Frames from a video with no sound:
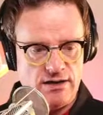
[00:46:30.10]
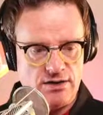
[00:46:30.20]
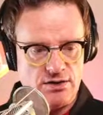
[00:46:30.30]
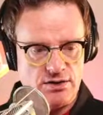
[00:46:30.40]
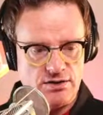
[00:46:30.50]

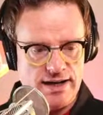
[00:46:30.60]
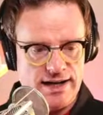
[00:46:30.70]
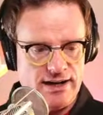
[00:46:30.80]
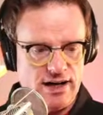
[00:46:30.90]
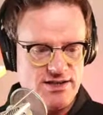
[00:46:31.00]
You can
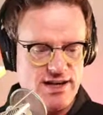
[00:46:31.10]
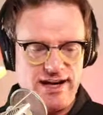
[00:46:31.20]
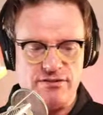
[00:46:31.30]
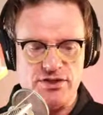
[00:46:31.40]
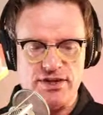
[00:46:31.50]
then, I
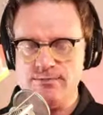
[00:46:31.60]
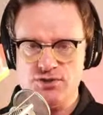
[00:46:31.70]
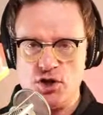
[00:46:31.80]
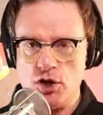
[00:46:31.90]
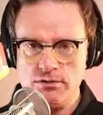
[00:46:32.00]
have a theme
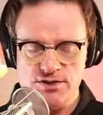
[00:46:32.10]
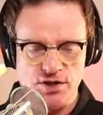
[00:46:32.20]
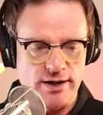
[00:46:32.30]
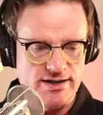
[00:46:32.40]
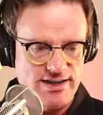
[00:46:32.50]
song,
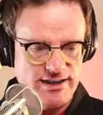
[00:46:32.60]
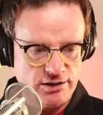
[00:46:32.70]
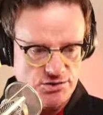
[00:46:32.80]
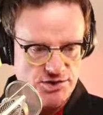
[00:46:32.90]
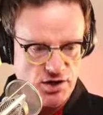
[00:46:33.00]
so I sing a
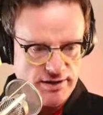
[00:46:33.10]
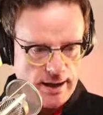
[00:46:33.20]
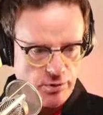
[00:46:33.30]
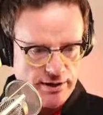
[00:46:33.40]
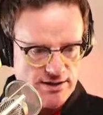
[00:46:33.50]
little song at
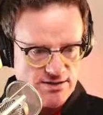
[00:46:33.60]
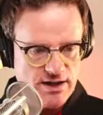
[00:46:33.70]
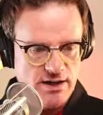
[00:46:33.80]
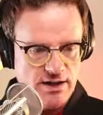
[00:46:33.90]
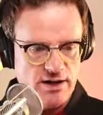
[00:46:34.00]
that point.
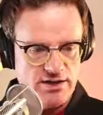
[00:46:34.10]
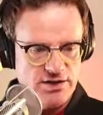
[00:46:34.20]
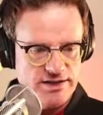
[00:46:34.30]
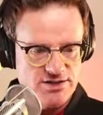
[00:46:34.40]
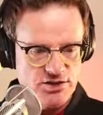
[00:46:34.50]
You don't need to